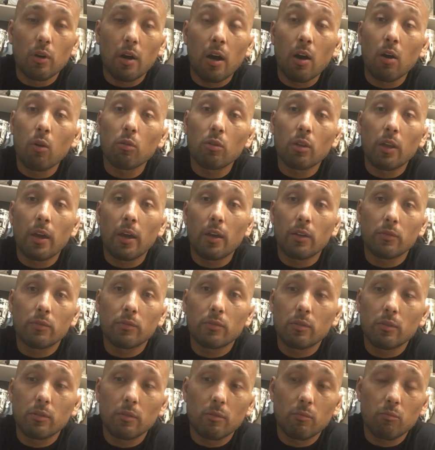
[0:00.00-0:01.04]

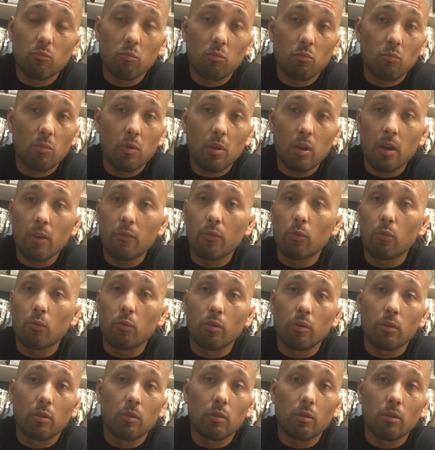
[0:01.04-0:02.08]
outlast
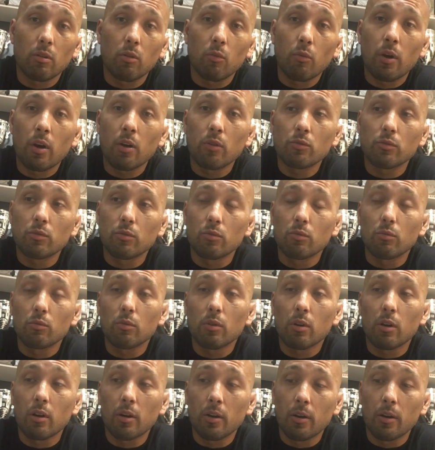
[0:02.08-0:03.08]
everyone around you,